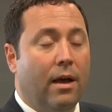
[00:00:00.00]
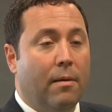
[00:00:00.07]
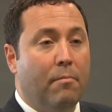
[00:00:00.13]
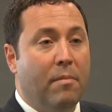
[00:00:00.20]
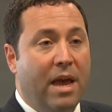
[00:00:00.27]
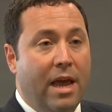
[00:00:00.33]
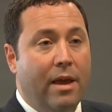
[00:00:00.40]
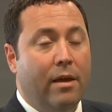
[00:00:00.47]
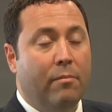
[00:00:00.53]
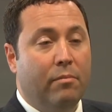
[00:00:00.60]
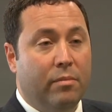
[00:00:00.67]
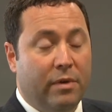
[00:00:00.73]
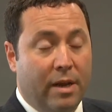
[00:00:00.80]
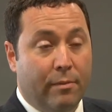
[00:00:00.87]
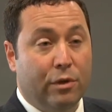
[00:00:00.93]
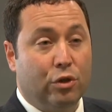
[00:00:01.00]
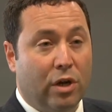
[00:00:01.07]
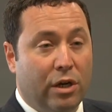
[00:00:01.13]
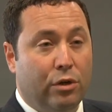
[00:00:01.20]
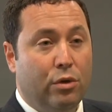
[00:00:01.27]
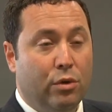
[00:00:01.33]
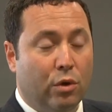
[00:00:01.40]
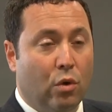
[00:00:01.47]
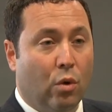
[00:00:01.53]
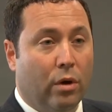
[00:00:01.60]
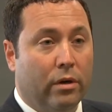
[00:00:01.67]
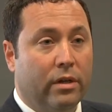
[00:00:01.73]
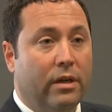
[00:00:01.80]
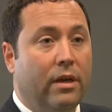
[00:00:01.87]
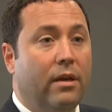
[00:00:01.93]
may demonstrate to the
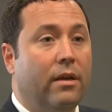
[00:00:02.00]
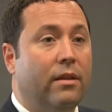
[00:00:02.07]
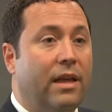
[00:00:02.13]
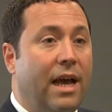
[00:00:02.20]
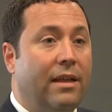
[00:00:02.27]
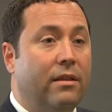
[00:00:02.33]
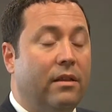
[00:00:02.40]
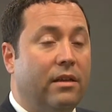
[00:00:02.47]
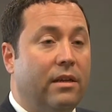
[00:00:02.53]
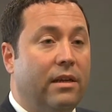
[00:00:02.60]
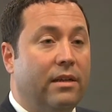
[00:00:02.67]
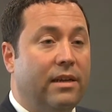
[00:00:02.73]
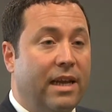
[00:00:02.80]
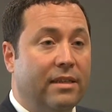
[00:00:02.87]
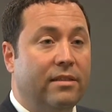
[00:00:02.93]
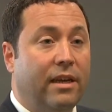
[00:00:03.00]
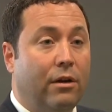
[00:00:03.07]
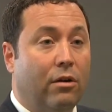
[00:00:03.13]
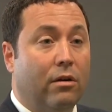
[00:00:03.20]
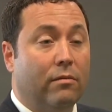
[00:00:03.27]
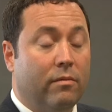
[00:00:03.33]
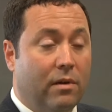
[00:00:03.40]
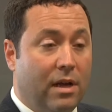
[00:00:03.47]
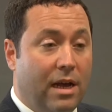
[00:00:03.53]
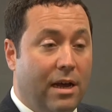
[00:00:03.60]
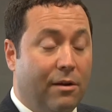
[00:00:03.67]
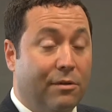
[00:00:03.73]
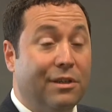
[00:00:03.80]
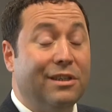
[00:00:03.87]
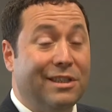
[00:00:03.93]
court that the testator,
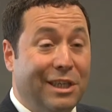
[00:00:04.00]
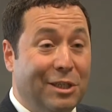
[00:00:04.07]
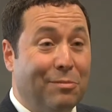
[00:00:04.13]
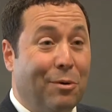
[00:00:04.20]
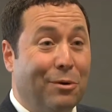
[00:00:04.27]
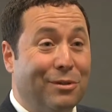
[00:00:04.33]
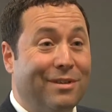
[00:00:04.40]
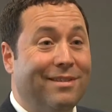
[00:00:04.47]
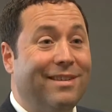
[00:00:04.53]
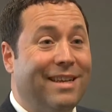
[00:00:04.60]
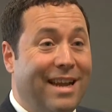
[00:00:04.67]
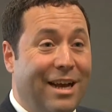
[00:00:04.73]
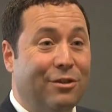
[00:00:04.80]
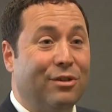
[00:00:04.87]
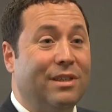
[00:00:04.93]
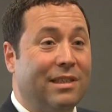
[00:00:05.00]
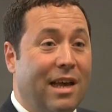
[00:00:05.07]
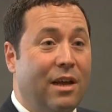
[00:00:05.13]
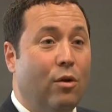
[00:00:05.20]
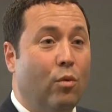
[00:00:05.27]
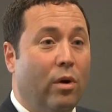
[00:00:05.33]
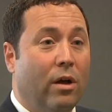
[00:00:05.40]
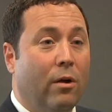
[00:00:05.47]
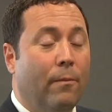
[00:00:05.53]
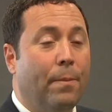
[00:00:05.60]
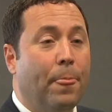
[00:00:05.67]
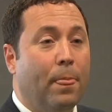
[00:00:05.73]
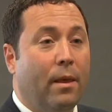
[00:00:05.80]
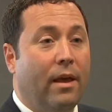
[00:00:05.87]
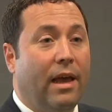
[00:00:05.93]
the deceased person, did actually sign a will,
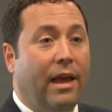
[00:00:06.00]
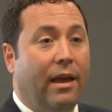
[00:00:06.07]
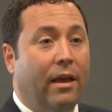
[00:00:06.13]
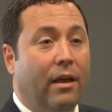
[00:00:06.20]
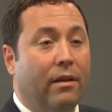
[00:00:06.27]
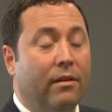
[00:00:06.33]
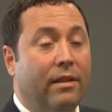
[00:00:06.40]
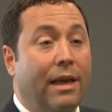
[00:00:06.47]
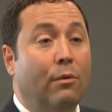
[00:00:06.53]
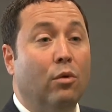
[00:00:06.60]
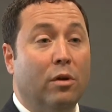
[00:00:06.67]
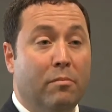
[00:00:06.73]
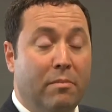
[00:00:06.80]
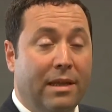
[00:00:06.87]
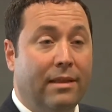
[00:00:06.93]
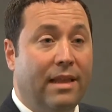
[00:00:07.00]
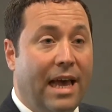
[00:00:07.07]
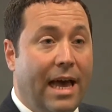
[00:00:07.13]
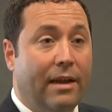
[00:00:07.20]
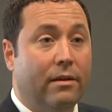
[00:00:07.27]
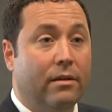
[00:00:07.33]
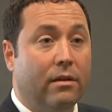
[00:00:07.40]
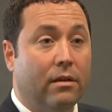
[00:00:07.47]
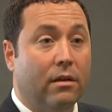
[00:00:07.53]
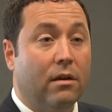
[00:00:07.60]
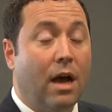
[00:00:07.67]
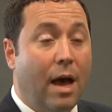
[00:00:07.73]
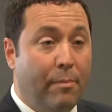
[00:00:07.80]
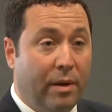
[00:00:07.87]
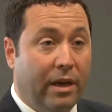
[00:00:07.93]
and they will admit that
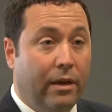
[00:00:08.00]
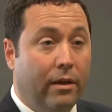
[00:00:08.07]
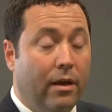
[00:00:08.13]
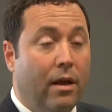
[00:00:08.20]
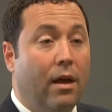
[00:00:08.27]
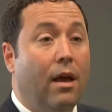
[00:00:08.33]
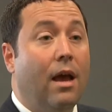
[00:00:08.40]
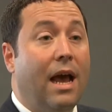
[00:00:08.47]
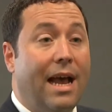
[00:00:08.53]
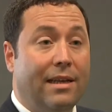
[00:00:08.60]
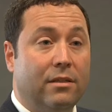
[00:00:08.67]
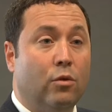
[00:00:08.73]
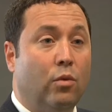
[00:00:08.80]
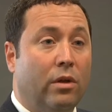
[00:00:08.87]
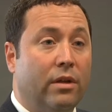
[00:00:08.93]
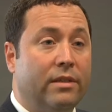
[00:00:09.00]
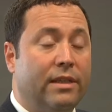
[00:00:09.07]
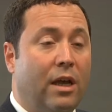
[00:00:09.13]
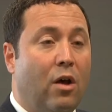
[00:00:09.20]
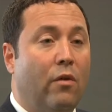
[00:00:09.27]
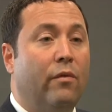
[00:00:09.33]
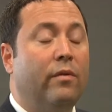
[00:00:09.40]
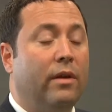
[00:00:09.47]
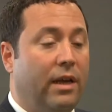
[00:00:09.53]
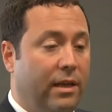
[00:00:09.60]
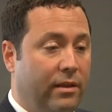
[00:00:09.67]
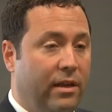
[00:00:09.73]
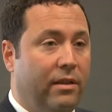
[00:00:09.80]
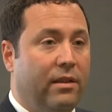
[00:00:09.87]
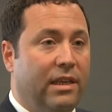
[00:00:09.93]
copy as the will itself,
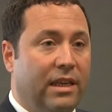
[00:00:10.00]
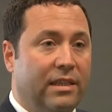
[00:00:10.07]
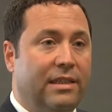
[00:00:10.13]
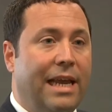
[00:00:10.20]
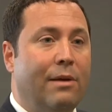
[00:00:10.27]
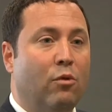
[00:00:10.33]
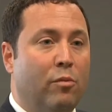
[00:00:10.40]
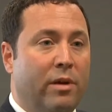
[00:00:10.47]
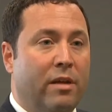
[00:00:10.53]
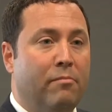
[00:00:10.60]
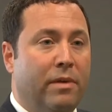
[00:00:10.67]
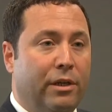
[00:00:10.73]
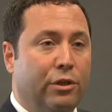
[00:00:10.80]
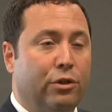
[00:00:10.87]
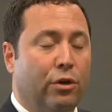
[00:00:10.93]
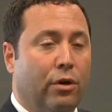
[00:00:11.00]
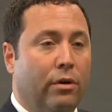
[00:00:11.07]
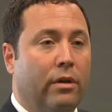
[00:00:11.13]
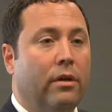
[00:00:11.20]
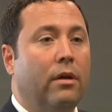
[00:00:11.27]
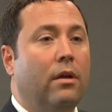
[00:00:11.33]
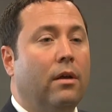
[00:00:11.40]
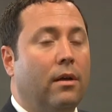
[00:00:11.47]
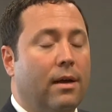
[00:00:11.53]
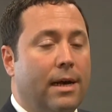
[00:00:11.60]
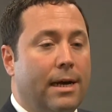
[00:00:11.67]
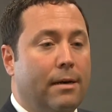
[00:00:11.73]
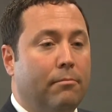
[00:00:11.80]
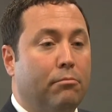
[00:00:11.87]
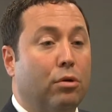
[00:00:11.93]
and then the estate will be administered
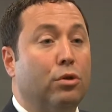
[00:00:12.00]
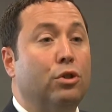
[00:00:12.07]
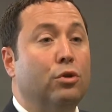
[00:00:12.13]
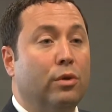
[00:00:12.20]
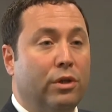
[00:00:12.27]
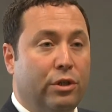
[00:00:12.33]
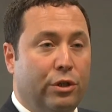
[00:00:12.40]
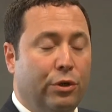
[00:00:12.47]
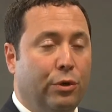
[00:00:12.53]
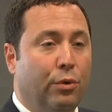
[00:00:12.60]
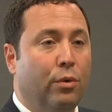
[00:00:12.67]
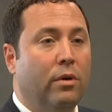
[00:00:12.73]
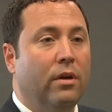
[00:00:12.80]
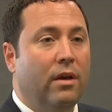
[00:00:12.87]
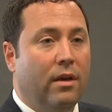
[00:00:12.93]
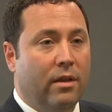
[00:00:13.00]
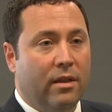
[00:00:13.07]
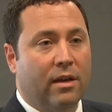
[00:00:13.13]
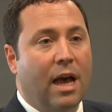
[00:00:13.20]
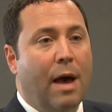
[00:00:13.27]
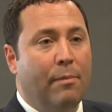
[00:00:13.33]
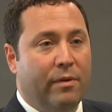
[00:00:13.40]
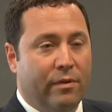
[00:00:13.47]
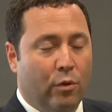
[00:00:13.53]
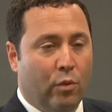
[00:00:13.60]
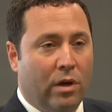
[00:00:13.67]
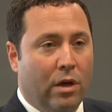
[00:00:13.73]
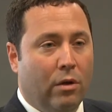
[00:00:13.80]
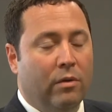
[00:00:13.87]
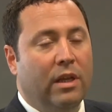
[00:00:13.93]
pursuant to the copy of the
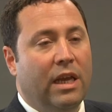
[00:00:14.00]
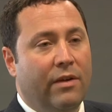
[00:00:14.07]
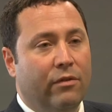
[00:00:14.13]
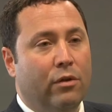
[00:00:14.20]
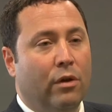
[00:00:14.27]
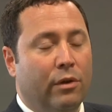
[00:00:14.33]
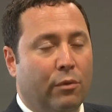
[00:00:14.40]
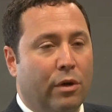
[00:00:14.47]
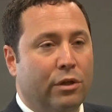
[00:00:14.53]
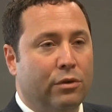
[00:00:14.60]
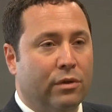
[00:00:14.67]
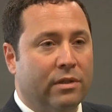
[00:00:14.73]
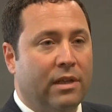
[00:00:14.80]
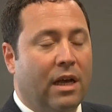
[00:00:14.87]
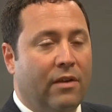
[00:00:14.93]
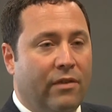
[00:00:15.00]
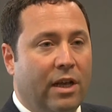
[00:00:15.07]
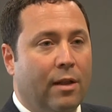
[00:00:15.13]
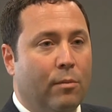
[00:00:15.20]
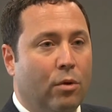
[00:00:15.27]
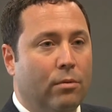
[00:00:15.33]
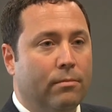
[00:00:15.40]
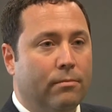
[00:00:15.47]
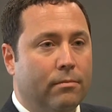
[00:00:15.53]
will, even though the original is not available.